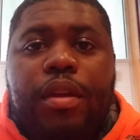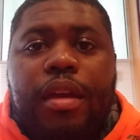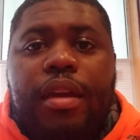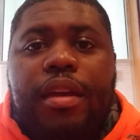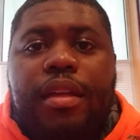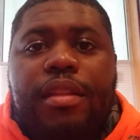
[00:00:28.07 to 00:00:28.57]

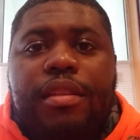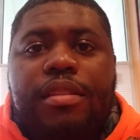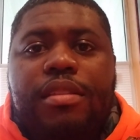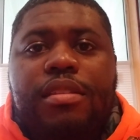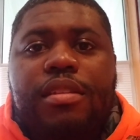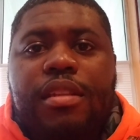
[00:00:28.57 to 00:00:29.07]
and
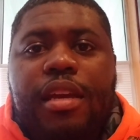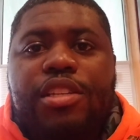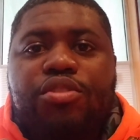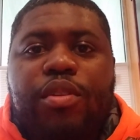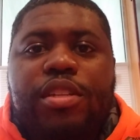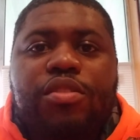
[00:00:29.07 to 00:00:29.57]
today's
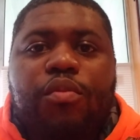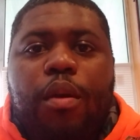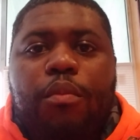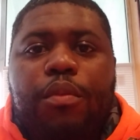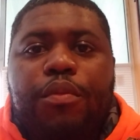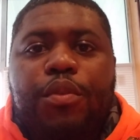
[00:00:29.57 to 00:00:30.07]

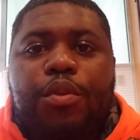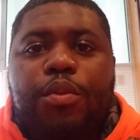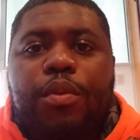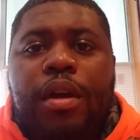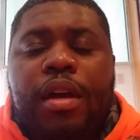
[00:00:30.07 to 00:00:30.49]
restaurant review